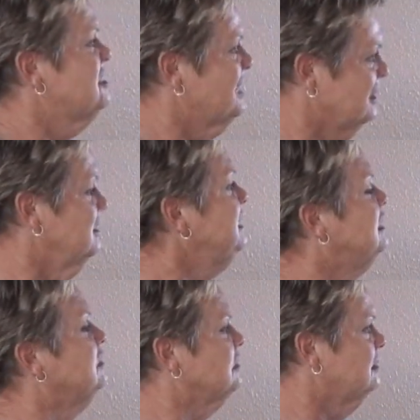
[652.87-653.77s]
is
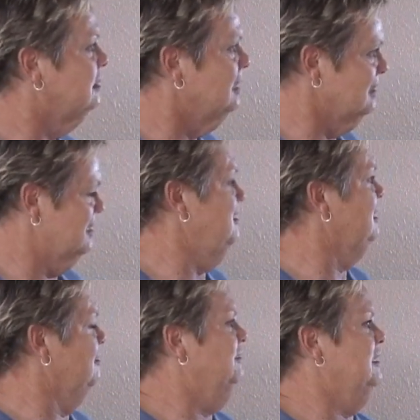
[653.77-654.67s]
illegal in the
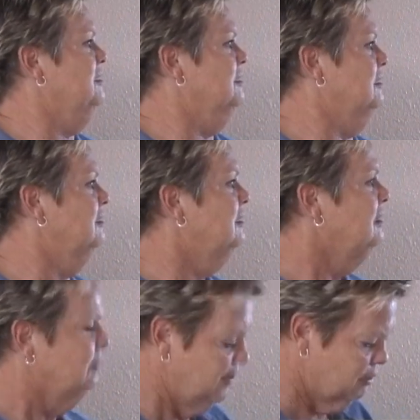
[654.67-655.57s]
city of Ventura.
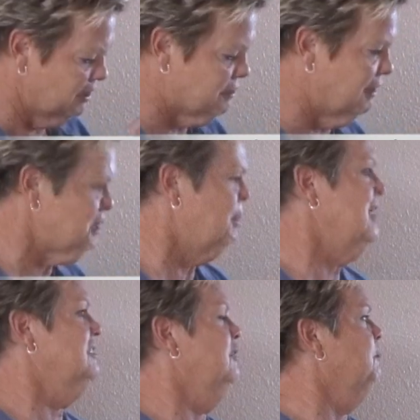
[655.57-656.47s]
You are
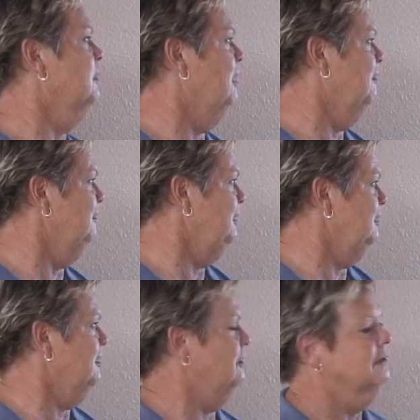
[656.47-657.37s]
trespassing wherever
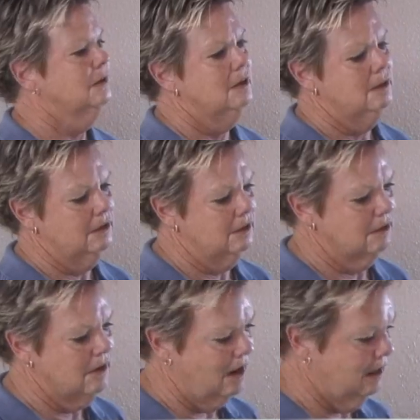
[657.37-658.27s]
you go.
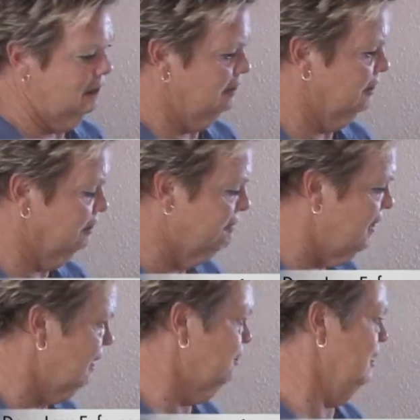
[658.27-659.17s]
You're
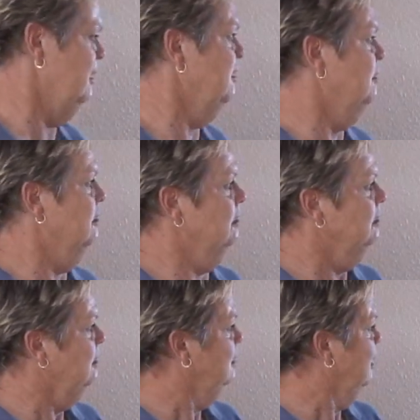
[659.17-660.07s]
a vagrant.
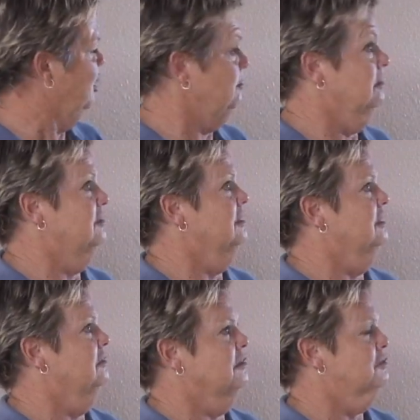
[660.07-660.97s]

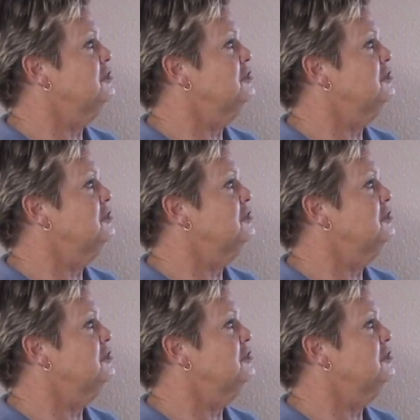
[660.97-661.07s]
The